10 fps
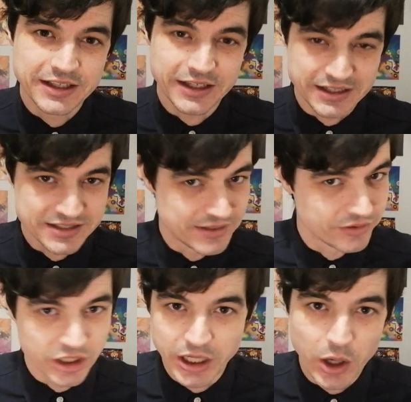like it's
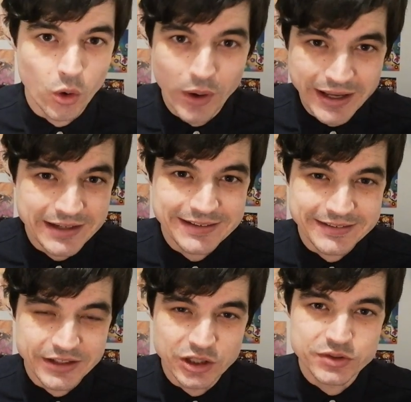never going to go away,
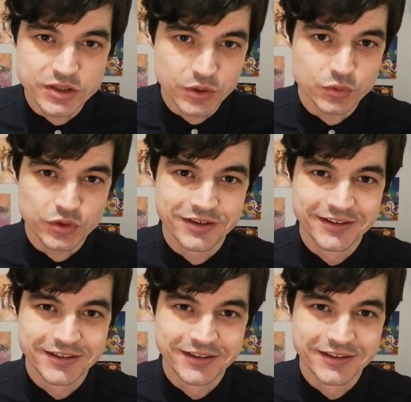you know, so